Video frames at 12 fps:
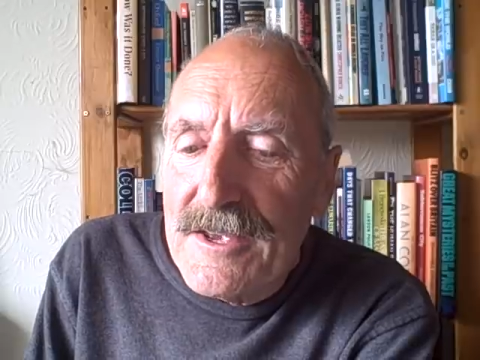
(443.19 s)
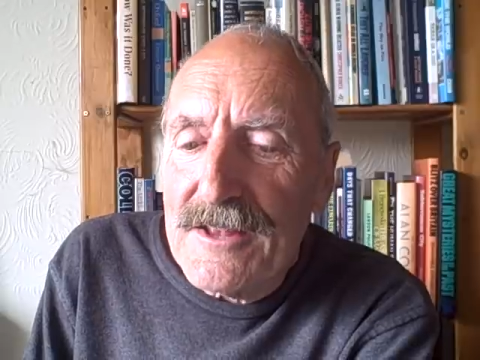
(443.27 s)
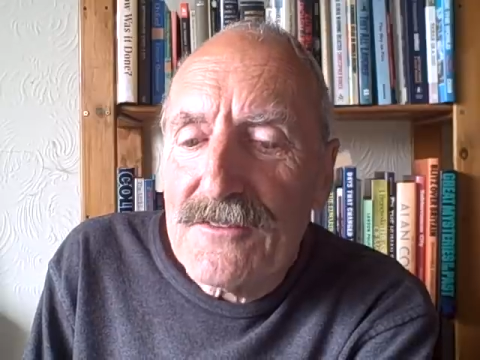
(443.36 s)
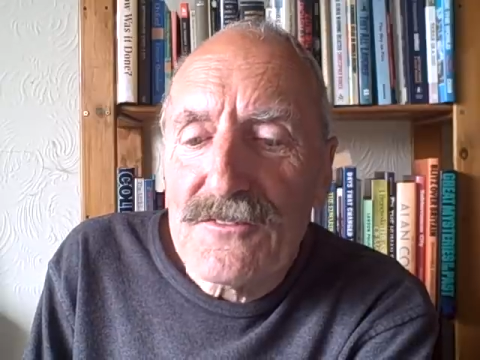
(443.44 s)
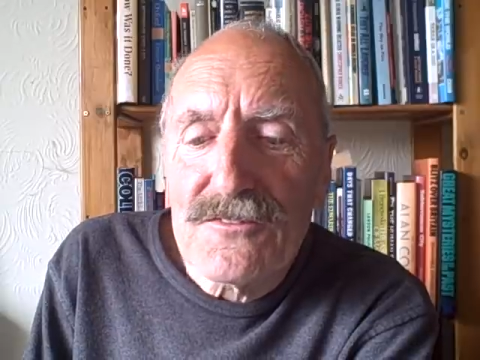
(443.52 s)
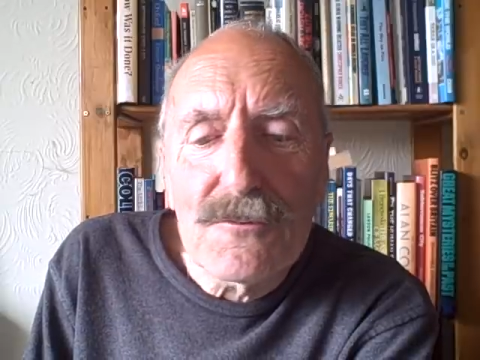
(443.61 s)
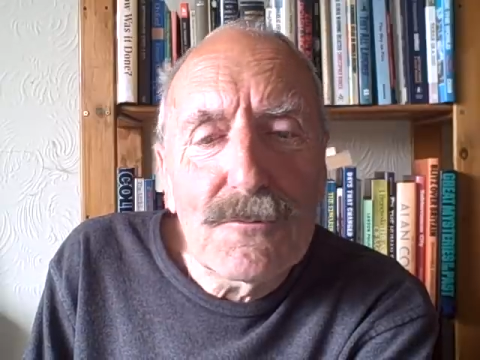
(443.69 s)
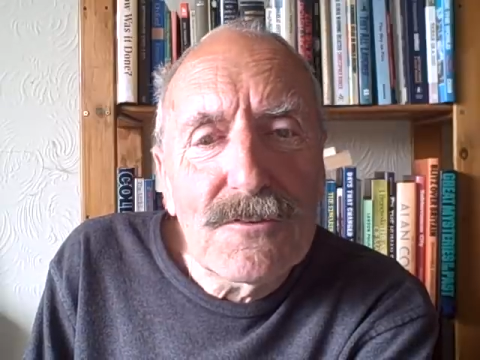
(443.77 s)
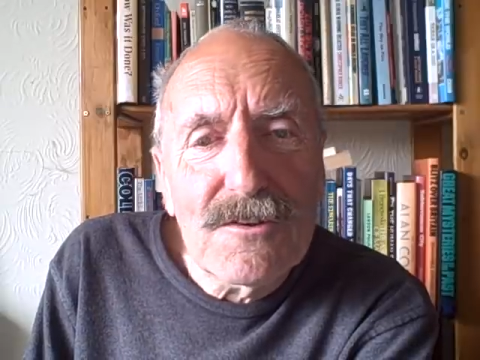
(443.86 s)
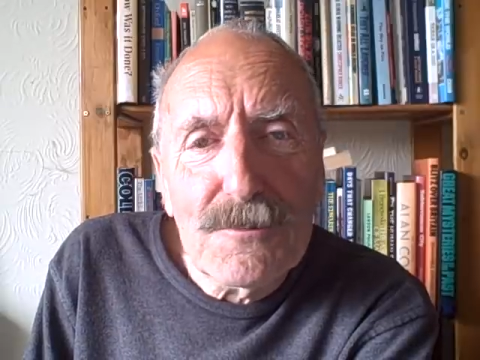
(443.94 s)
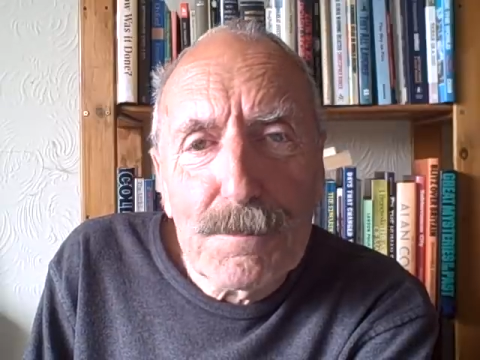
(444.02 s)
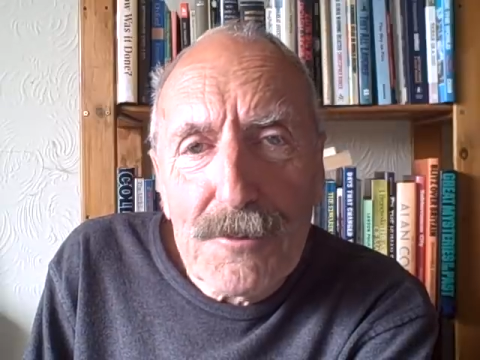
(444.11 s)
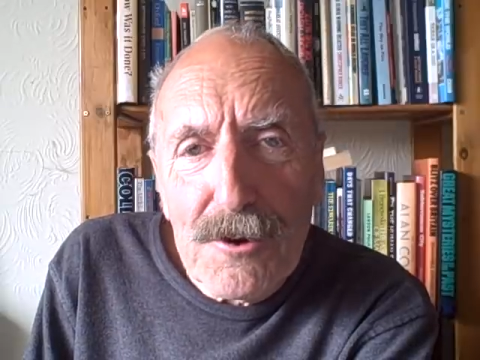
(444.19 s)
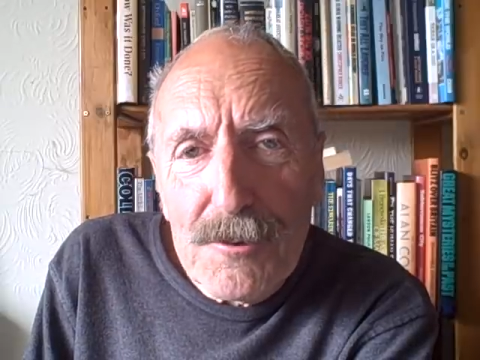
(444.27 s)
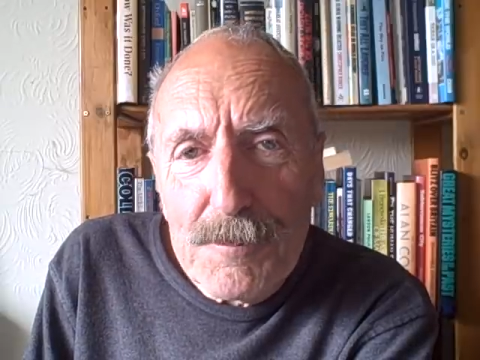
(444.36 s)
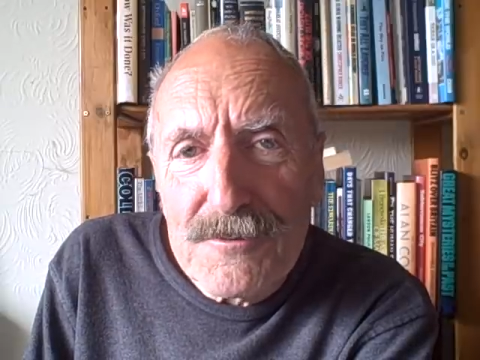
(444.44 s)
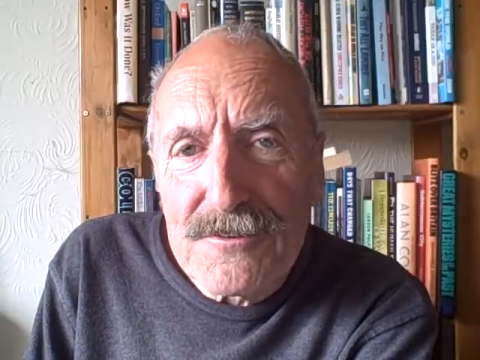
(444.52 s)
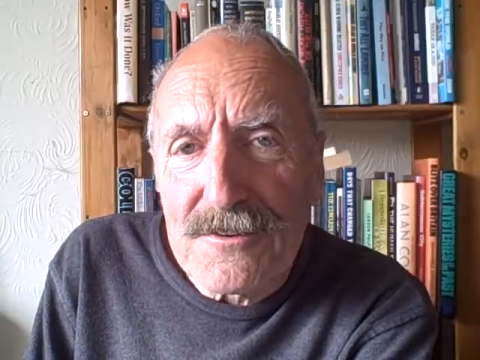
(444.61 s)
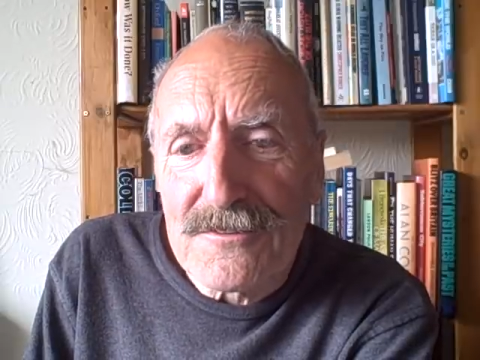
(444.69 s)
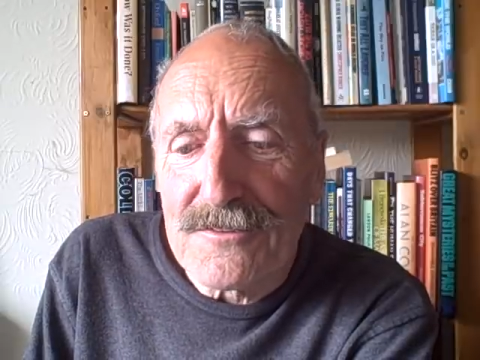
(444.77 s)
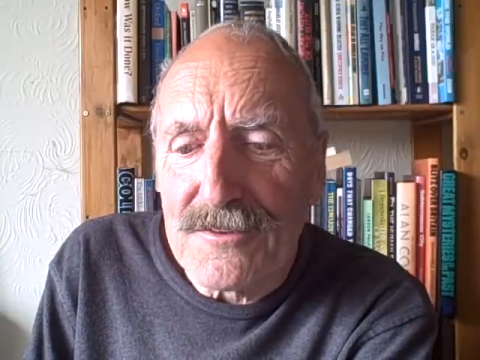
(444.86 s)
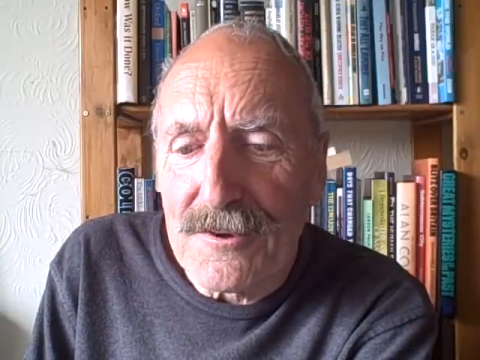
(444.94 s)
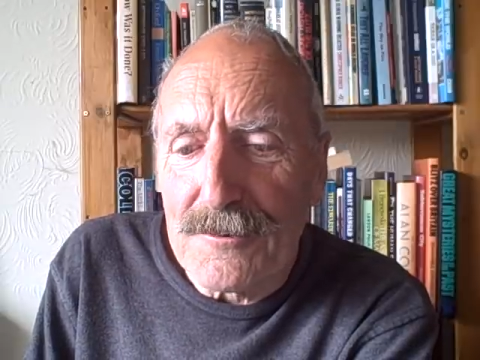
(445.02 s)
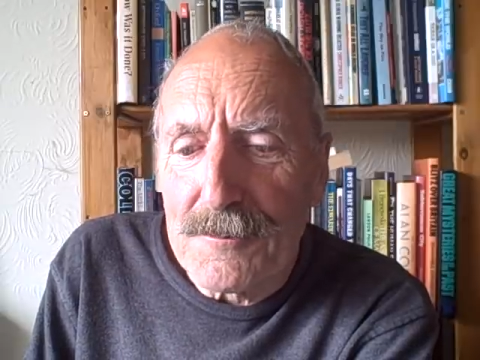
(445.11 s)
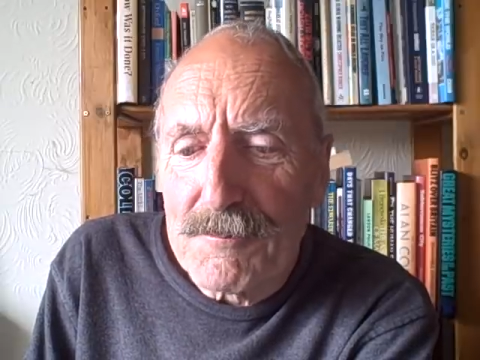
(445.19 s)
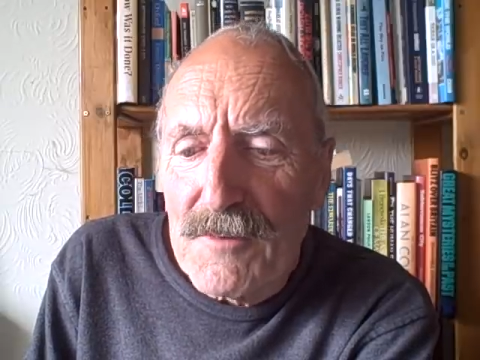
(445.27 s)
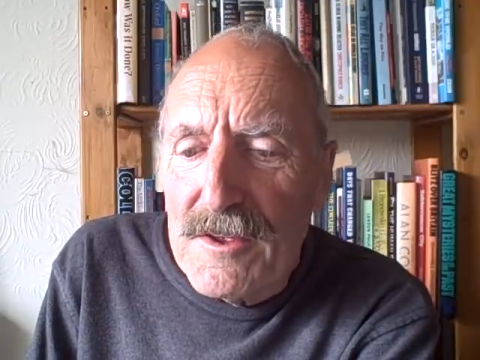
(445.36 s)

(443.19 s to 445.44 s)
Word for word: It suits his purposes, though,